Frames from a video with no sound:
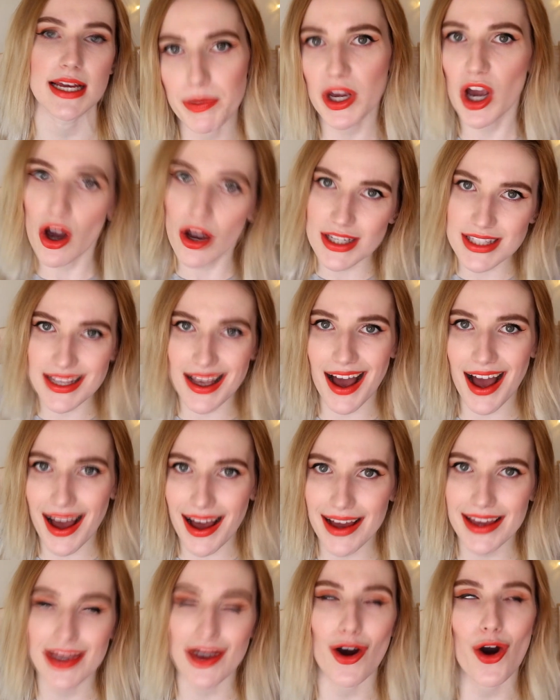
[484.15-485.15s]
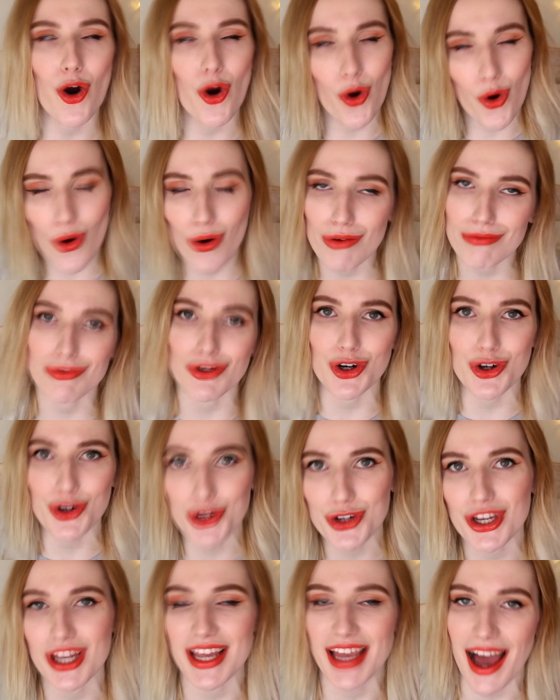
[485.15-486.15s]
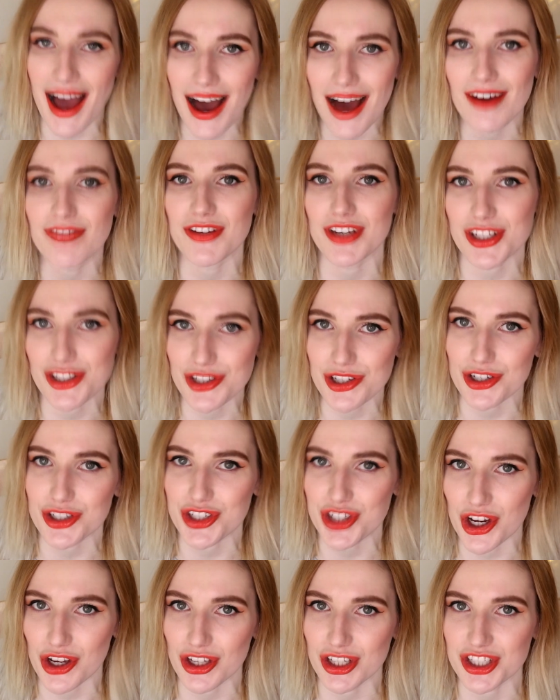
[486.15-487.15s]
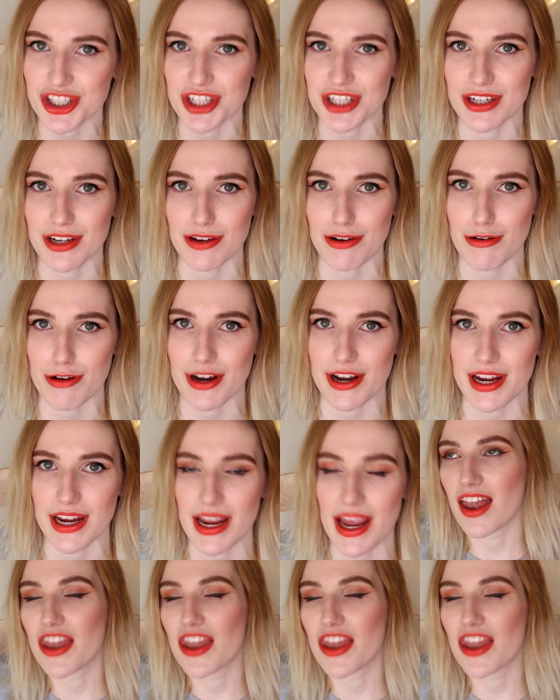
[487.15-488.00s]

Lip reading: Because I only have a sociology degree,